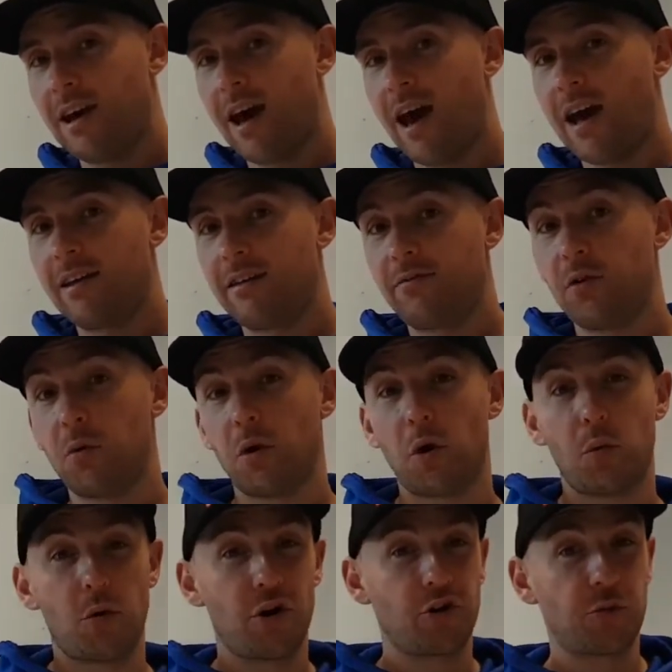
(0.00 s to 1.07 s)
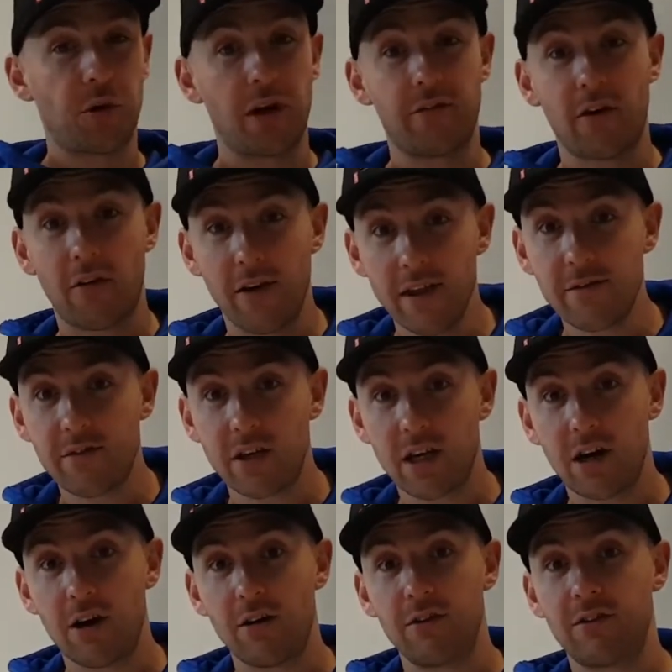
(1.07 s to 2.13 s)
And if you want to watch one of our other
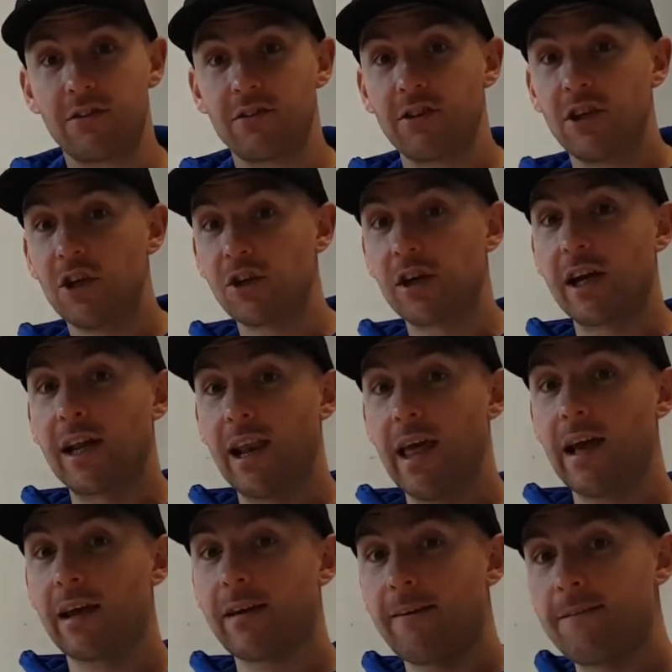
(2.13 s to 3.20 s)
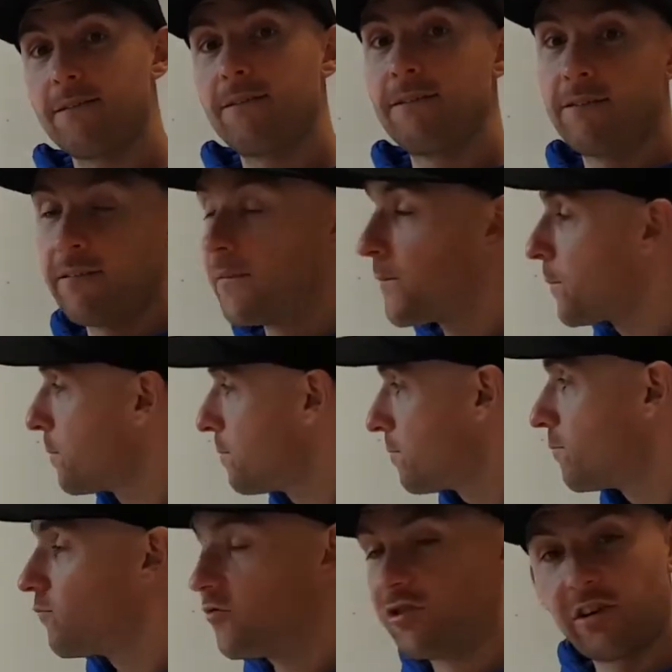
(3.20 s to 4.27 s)
videos, you can click
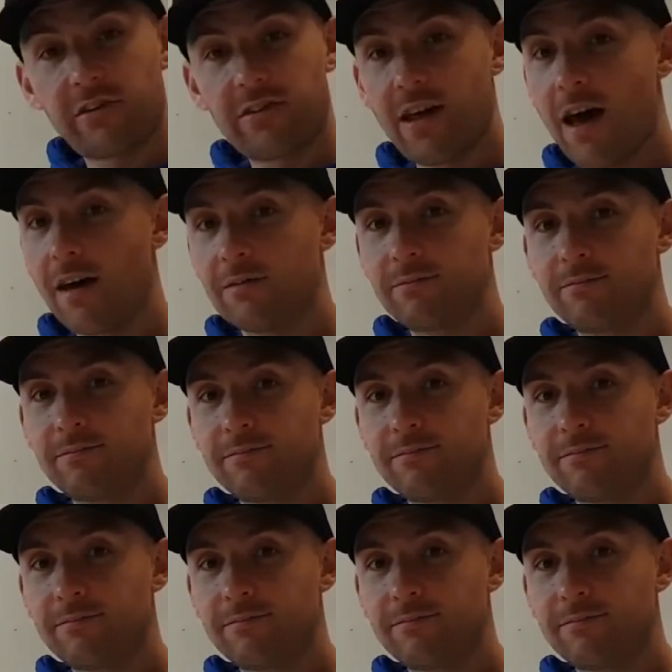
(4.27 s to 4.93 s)
just there.